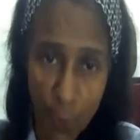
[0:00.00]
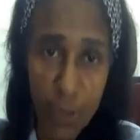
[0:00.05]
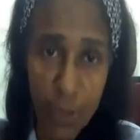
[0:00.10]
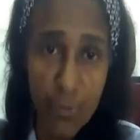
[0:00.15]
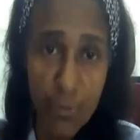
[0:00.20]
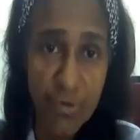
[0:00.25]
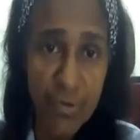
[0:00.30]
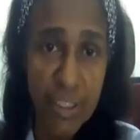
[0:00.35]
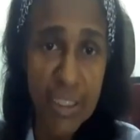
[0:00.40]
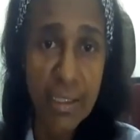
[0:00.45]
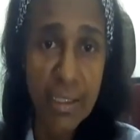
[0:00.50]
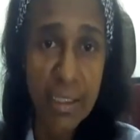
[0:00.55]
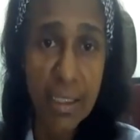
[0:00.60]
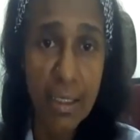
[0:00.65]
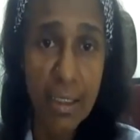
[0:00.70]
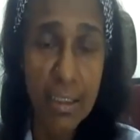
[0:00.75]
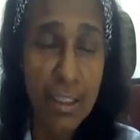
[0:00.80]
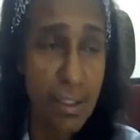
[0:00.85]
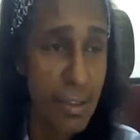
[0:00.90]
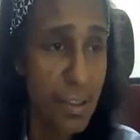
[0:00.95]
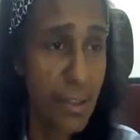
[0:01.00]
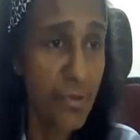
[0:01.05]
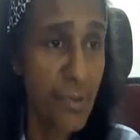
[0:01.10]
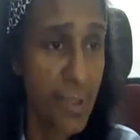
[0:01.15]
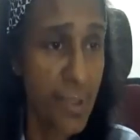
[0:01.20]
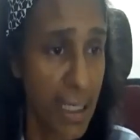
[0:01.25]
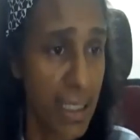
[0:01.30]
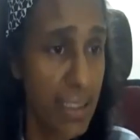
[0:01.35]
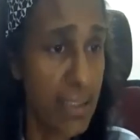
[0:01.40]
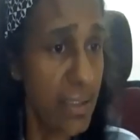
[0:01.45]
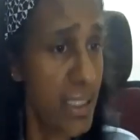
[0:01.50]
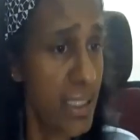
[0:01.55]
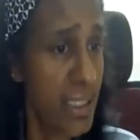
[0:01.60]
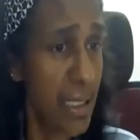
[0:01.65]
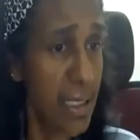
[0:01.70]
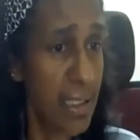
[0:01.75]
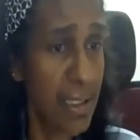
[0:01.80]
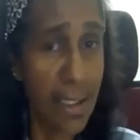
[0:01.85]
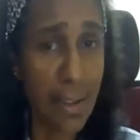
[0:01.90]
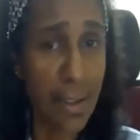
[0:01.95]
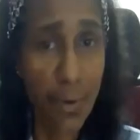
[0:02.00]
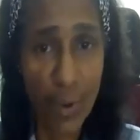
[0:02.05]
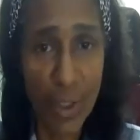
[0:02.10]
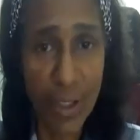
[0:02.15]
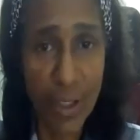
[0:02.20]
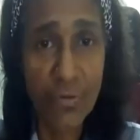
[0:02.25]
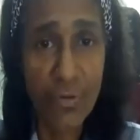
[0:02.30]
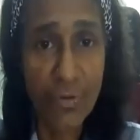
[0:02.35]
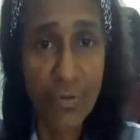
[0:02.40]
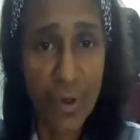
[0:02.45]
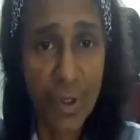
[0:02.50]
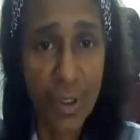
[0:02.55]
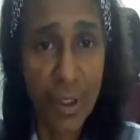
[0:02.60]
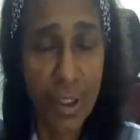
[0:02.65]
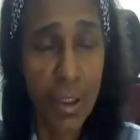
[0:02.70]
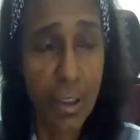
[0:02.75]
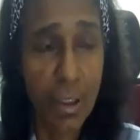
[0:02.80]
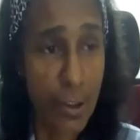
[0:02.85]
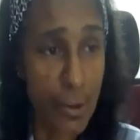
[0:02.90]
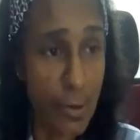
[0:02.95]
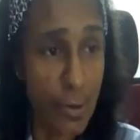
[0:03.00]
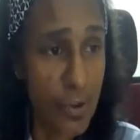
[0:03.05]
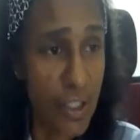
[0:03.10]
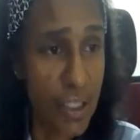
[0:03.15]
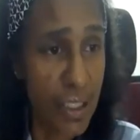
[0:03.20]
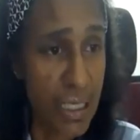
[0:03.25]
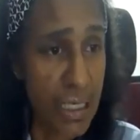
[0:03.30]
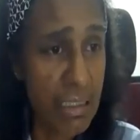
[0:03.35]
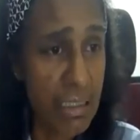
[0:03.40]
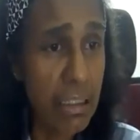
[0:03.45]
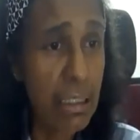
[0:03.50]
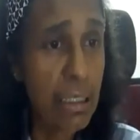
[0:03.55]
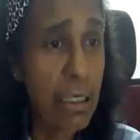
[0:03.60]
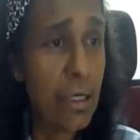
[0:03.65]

work with children with dyslexia would have used this.